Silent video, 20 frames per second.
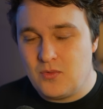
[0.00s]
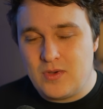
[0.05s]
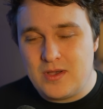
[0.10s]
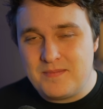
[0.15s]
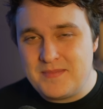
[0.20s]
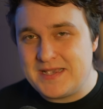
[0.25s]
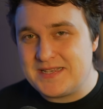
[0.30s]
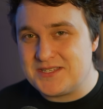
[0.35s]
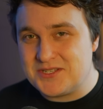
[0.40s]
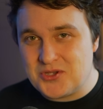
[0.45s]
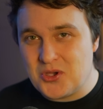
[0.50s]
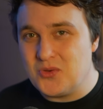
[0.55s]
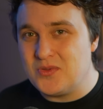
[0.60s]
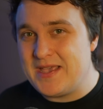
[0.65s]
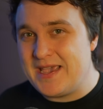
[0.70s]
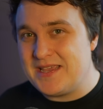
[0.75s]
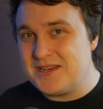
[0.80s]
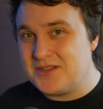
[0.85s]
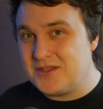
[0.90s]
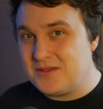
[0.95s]
But what makes
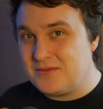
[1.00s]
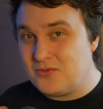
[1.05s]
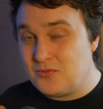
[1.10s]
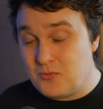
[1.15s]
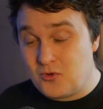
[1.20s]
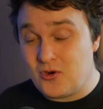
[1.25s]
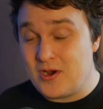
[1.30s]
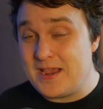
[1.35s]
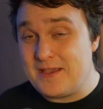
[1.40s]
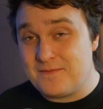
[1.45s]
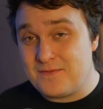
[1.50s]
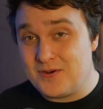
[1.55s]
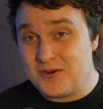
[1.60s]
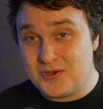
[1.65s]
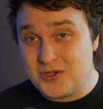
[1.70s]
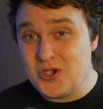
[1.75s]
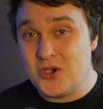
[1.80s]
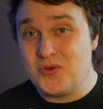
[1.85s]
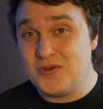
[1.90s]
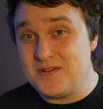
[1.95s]
GoLand great for
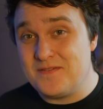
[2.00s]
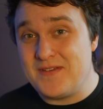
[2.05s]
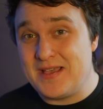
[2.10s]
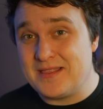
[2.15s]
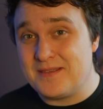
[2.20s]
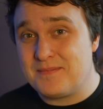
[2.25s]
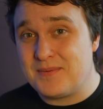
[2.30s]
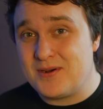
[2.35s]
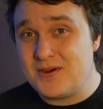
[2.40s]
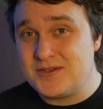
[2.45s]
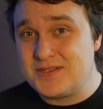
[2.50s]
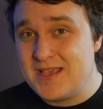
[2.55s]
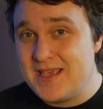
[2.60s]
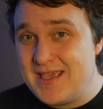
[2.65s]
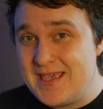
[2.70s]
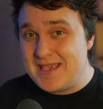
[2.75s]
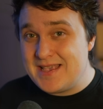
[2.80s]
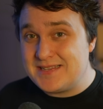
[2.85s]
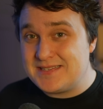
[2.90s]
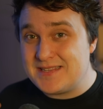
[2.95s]
code developers
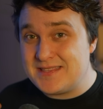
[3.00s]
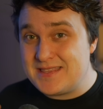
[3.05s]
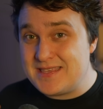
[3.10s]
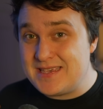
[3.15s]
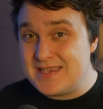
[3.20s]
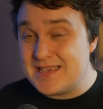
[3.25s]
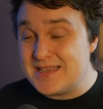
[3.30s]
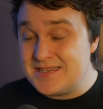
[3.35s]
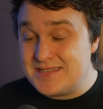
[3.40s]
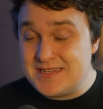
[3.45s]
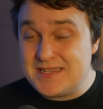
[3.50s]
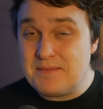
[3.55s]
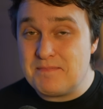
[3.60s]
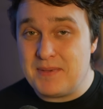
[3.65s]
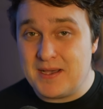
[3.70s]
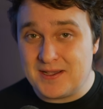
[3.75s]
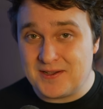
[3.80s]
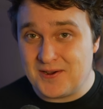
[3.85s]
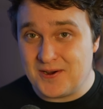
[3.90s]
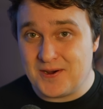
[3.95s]
is the
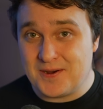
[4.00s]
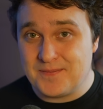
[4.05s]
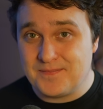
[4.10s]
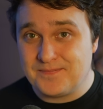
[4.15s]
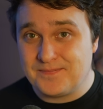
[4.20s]
debugger,